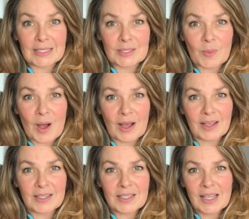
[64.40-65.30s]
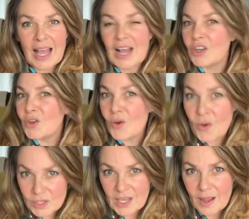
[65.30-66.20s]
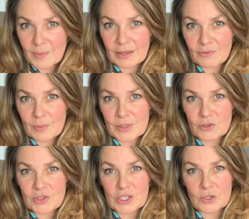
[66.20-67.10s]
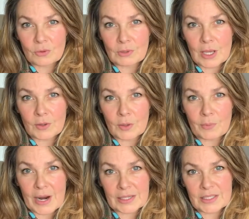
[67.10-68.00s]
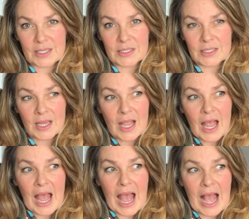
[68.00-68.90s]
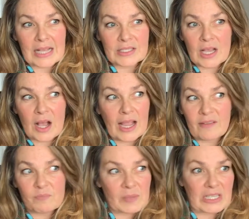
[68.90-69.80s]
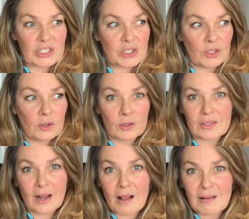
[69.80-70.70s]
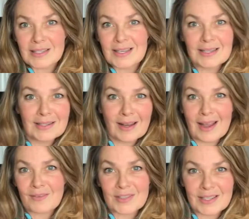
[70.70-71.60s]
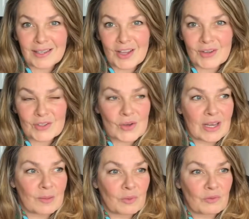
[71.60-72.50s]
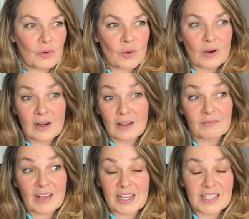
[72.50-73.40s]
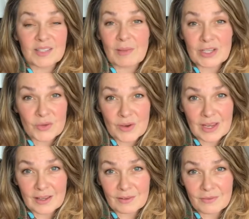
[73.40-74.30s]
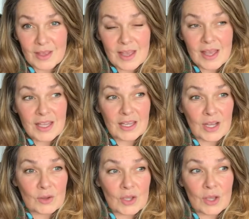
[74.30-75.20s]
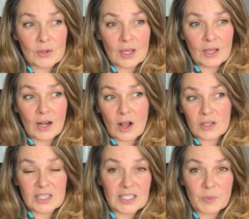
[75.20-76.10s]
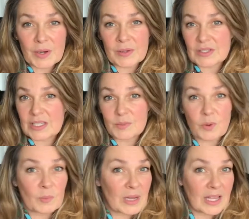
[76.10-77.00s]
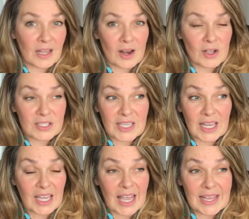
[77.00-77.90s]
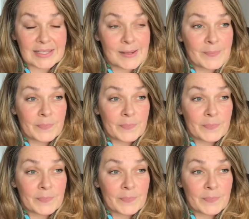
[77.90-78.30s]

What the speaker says: inspired, not coming from a traditional yoga practice, and I haven't been to lots of classes and I haven't done yoga training before, and I've had a smattering of, you know, yoga class experiences probably in the last decade.